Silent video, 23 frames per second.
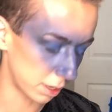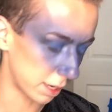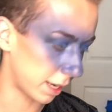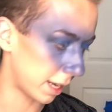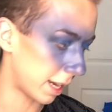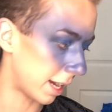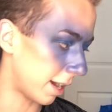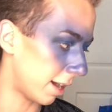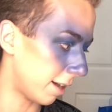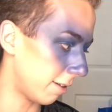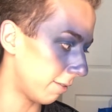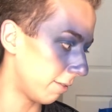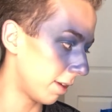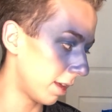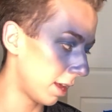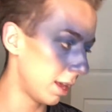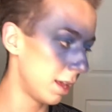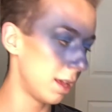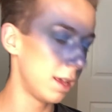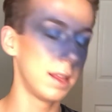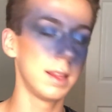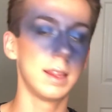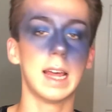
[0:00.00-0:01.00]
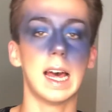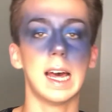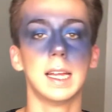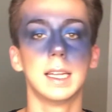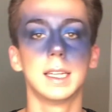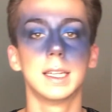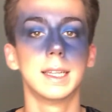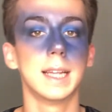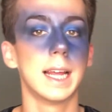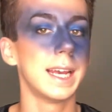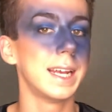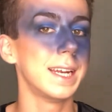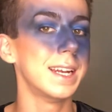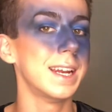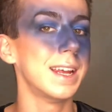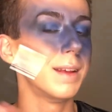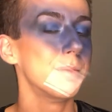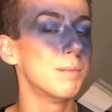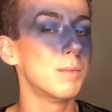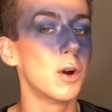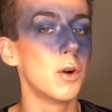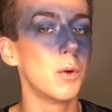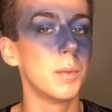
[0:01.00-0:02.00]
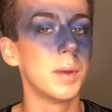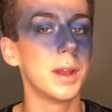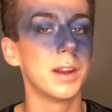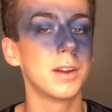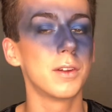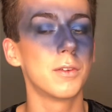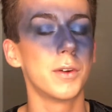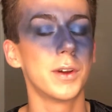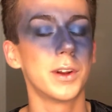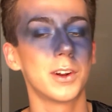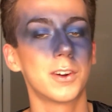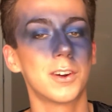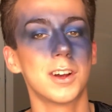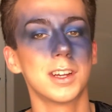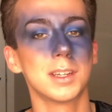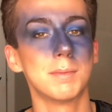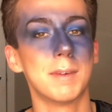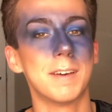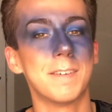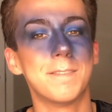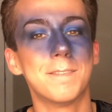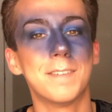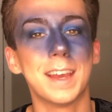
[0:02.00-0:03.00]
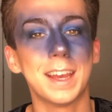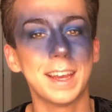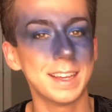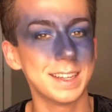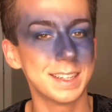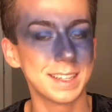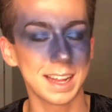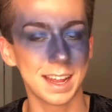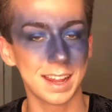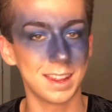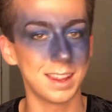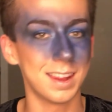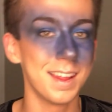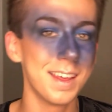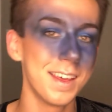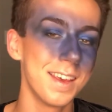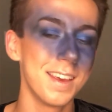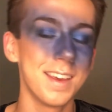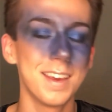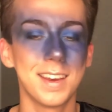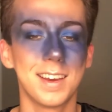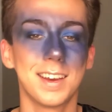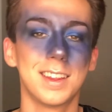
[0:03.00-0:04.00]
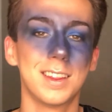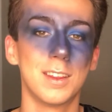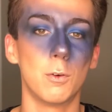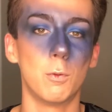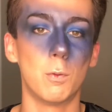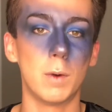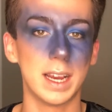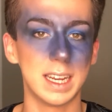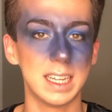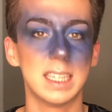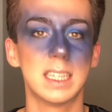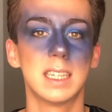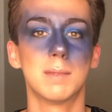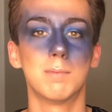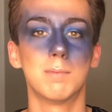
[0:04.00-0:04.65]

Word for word: wanna have that lightning moment going across my face and the white